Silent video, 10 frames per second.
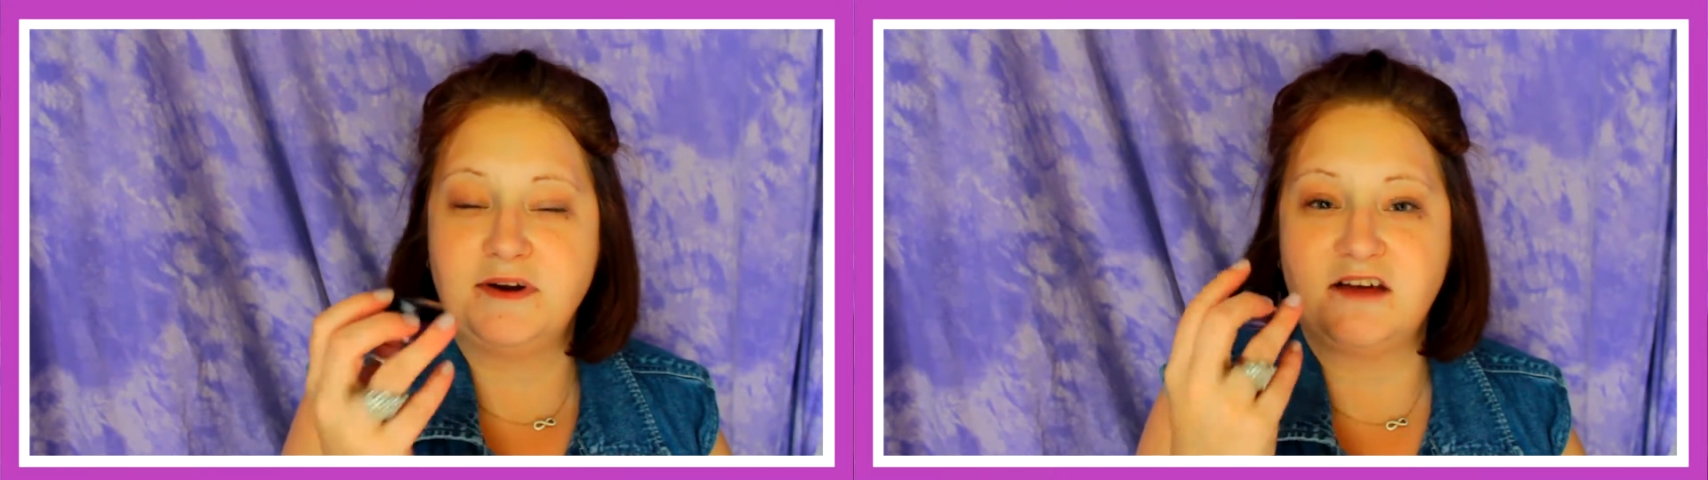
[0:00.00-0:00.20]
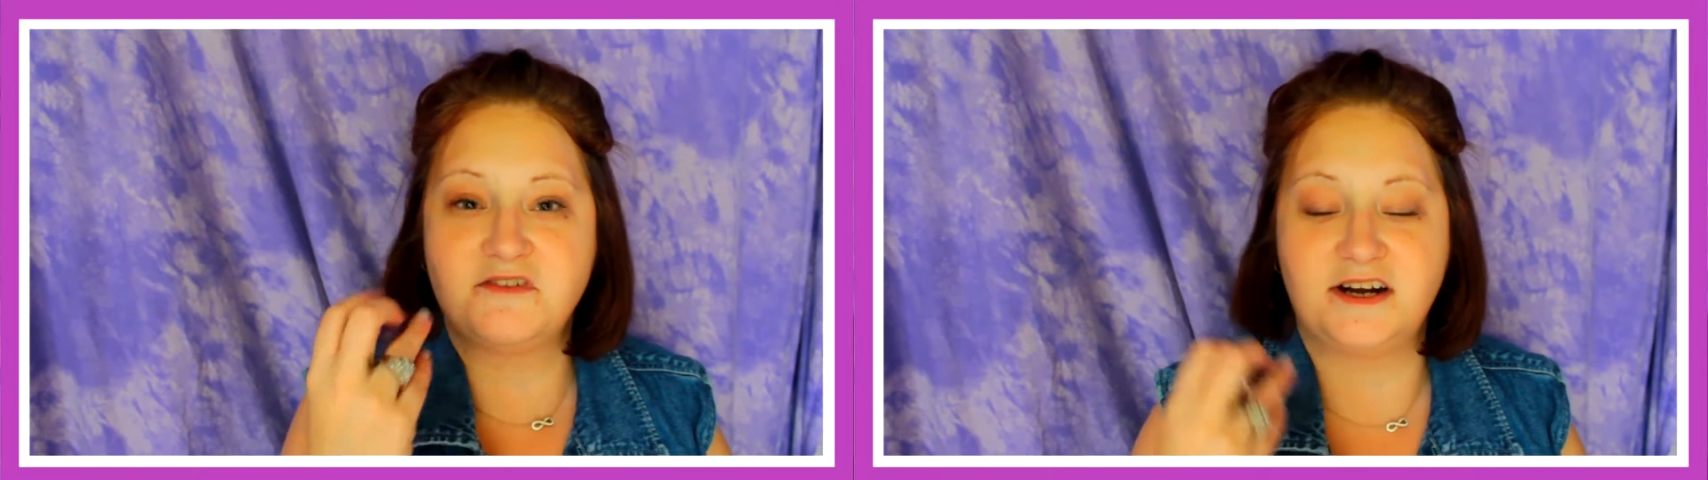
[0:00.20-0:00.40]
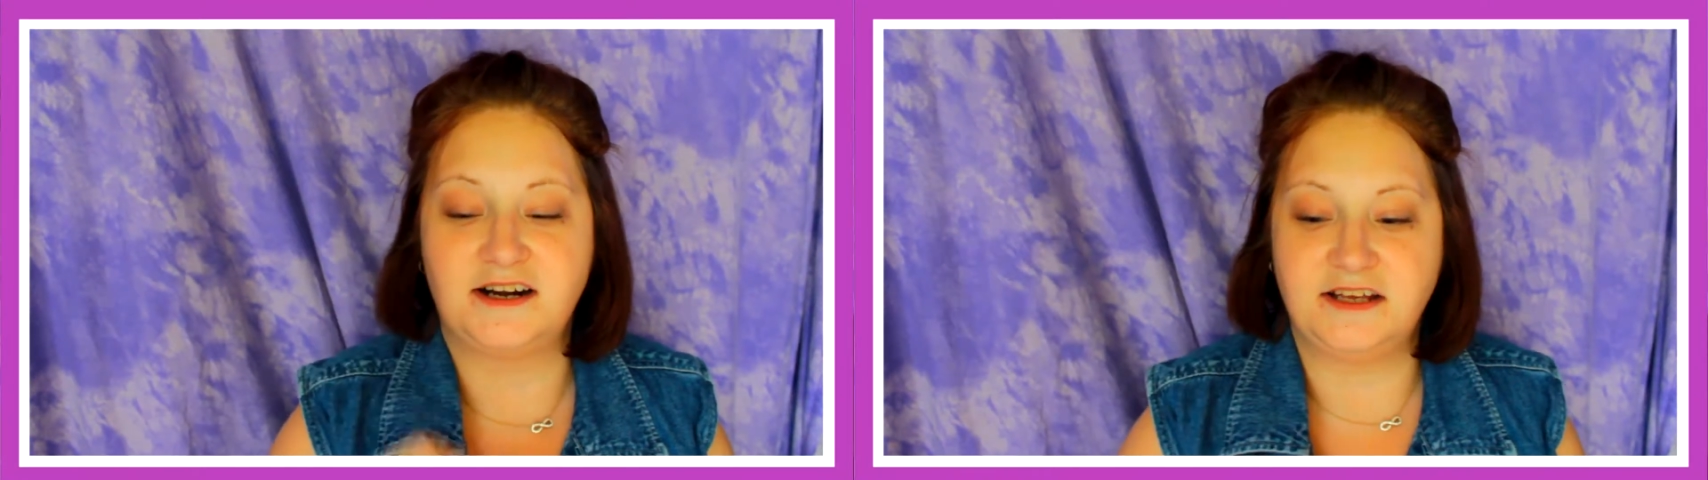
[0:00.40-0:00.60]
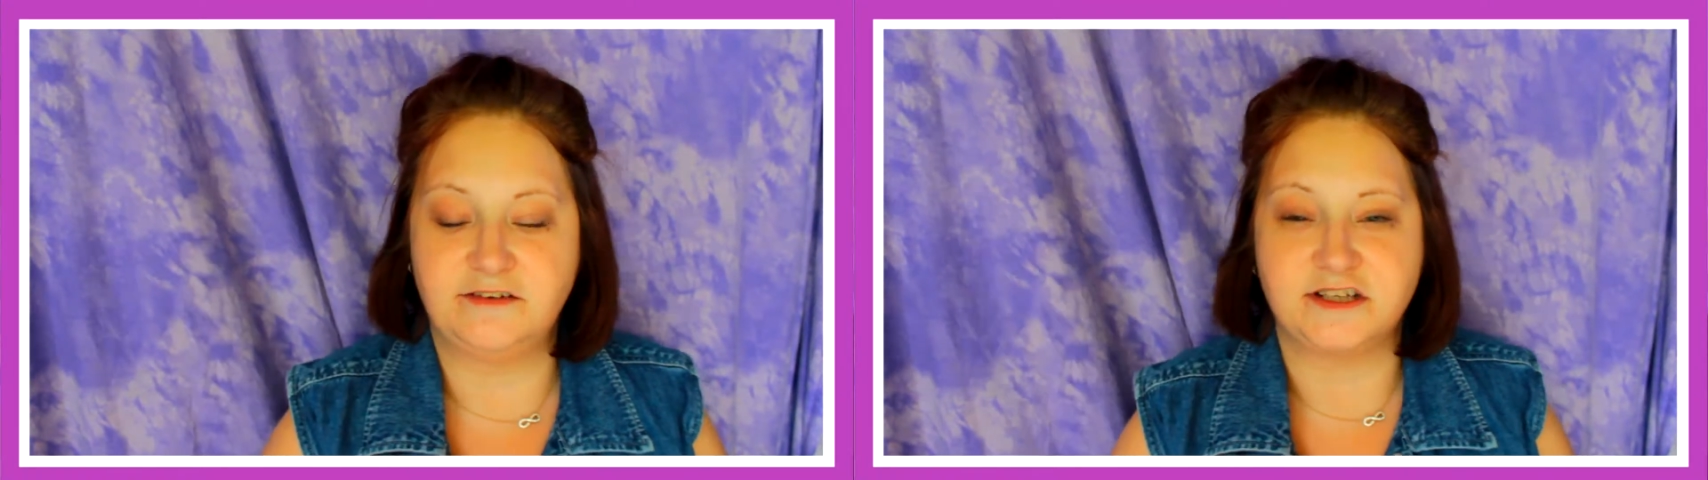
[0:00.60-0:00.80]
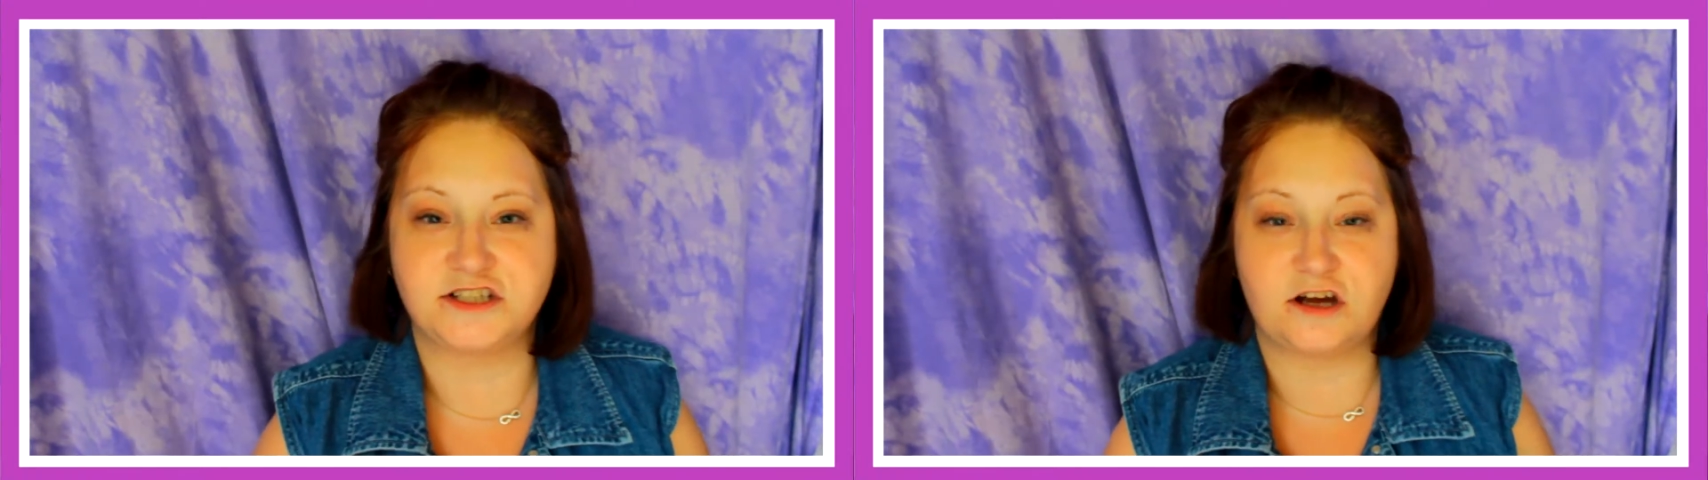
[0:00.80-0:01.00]
but I figured I'd
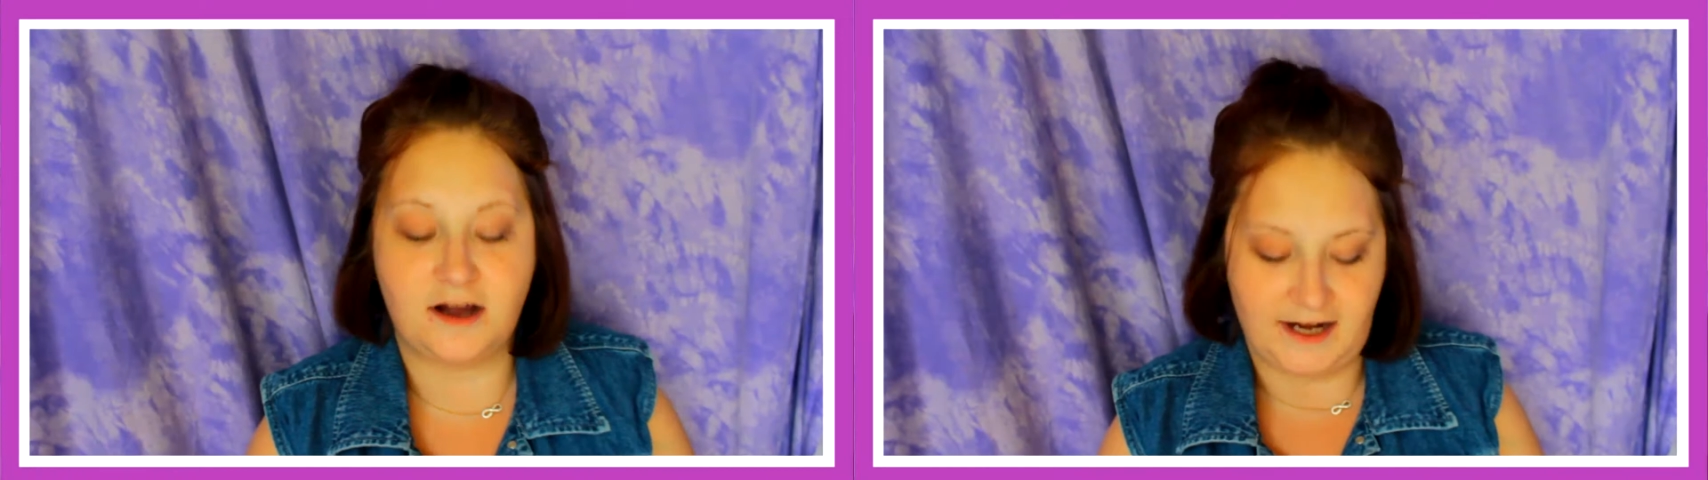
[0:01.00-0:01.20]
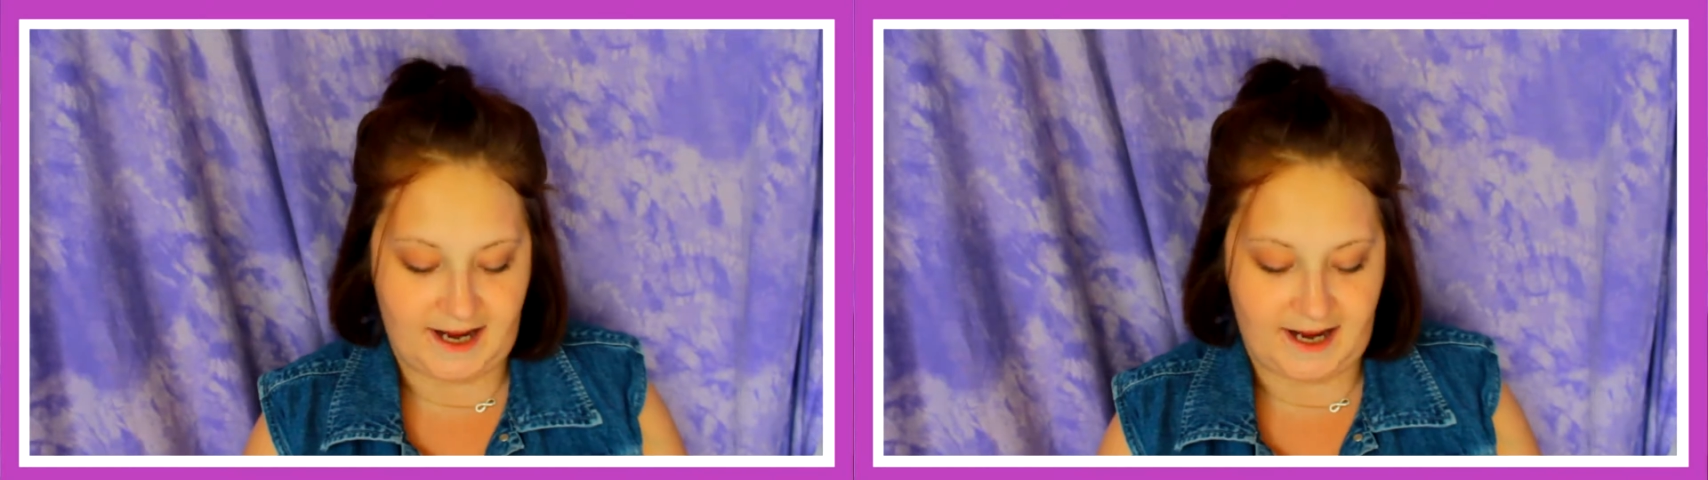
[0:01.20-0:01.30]
give it a shot,